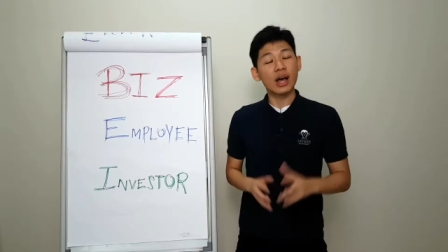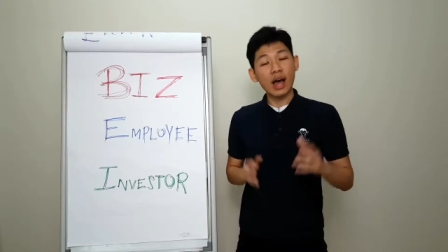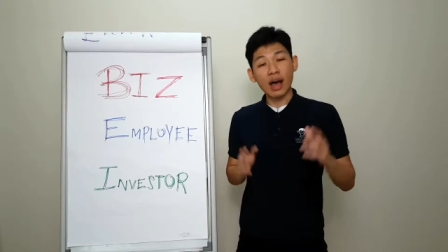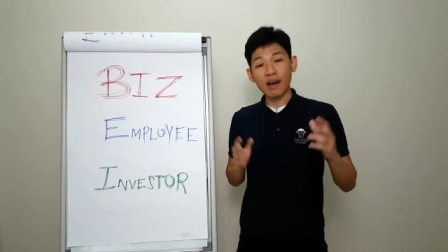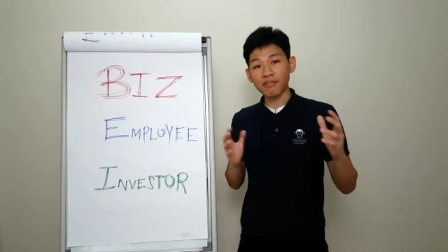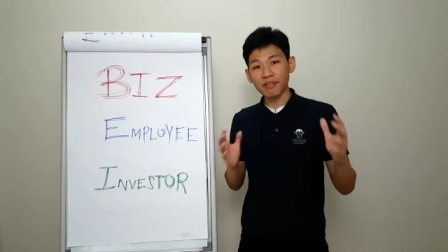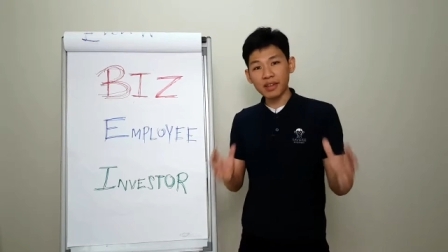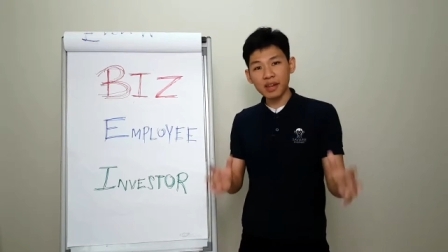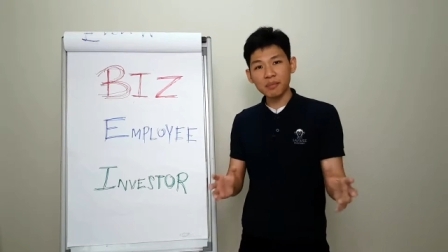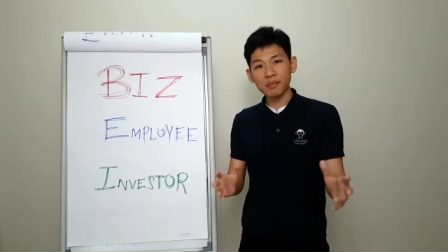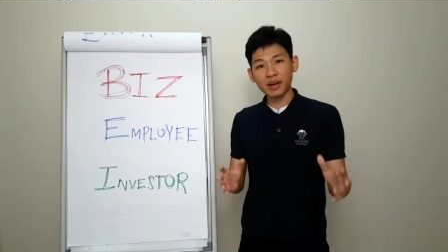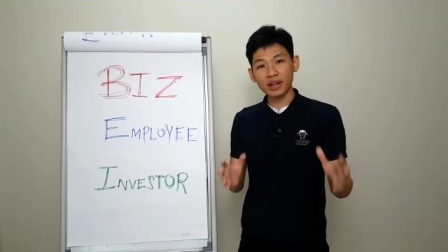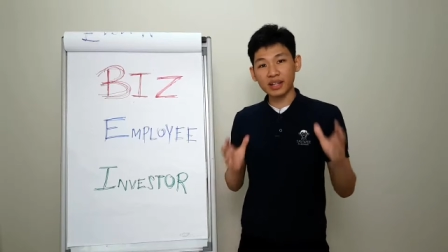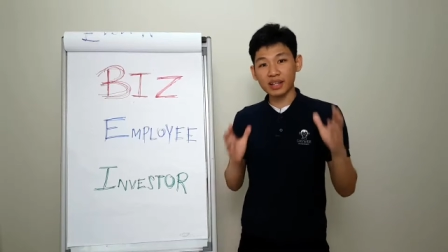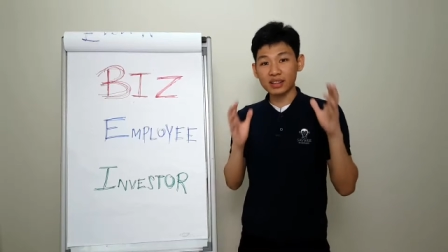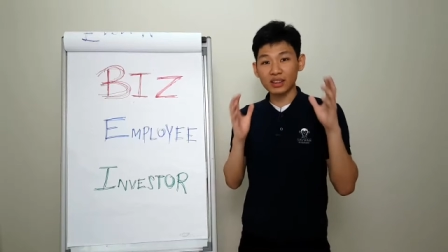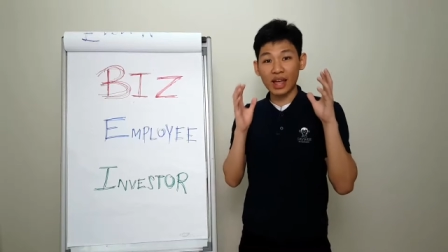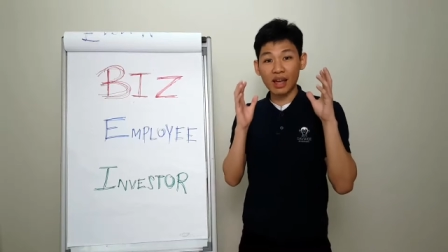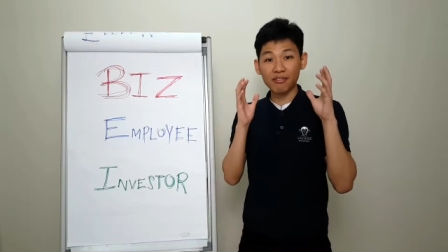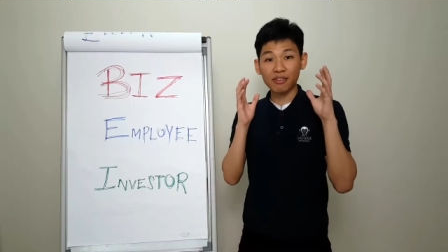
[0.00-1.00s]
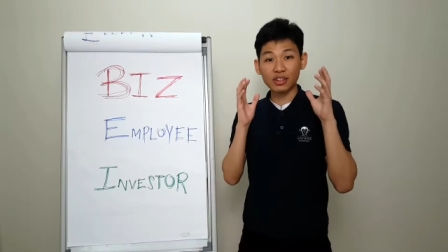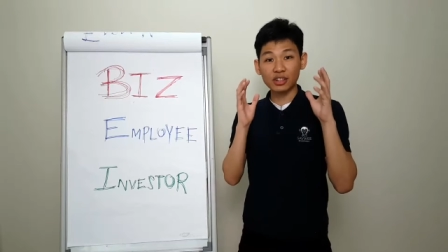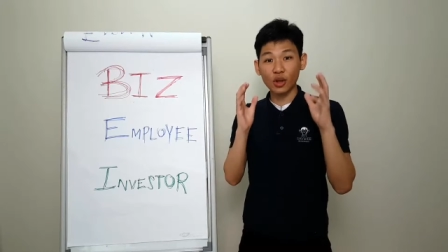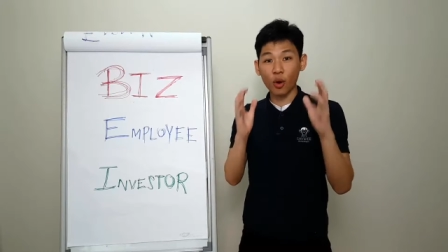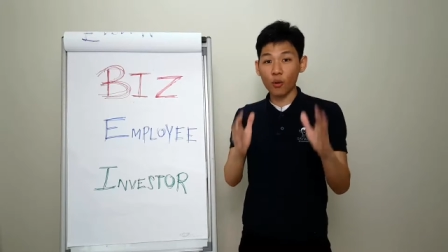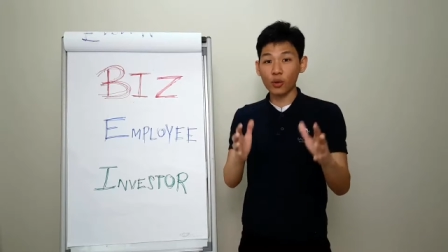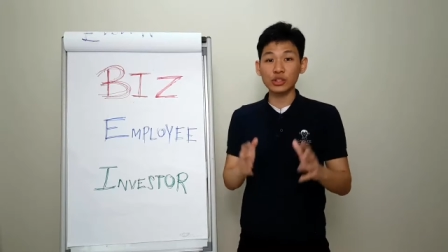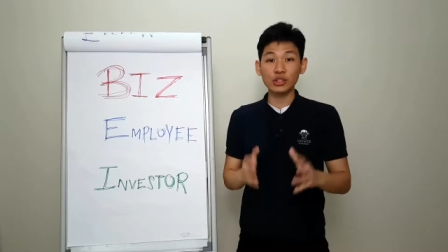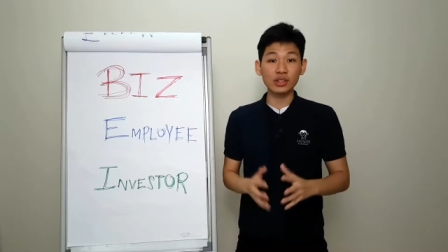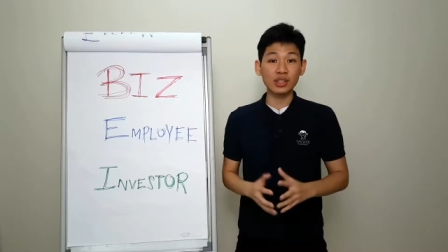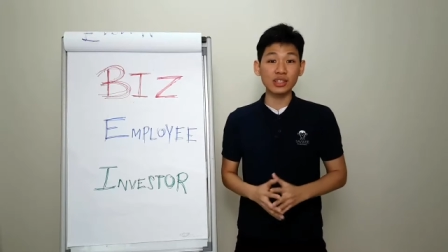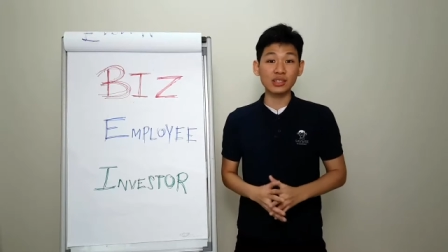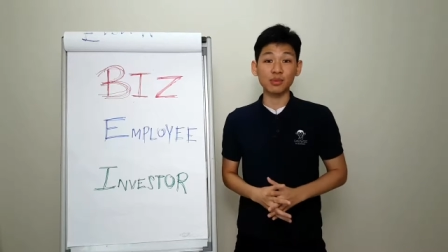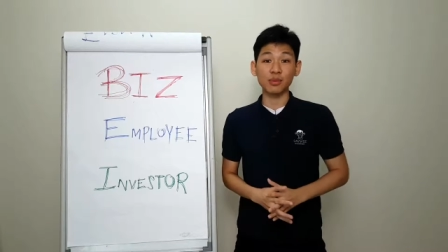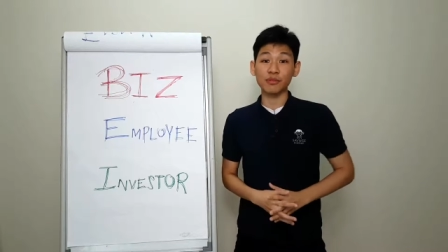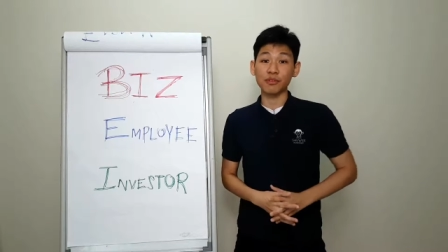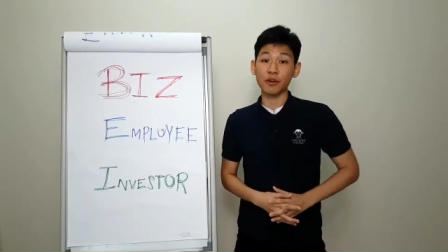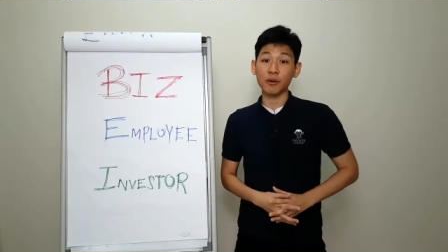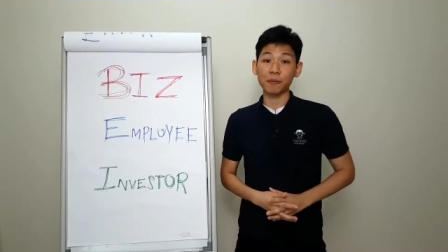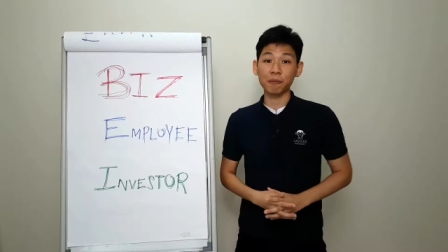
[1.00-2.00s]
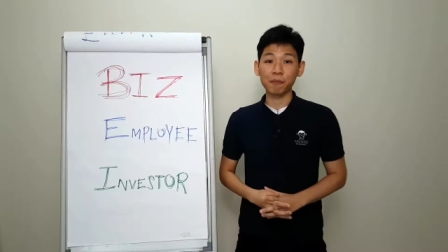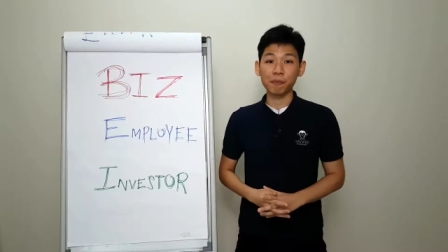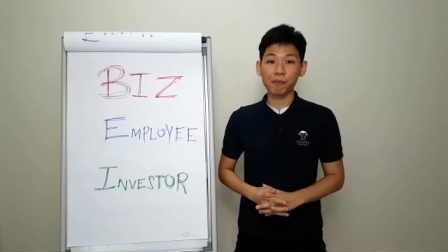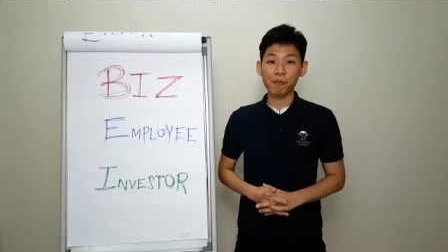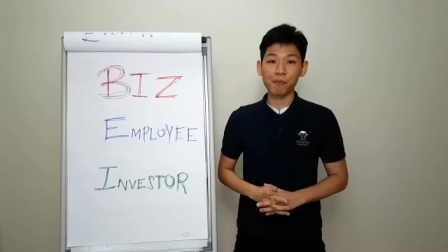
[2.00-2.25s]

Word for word: Have anybody ever told you this before?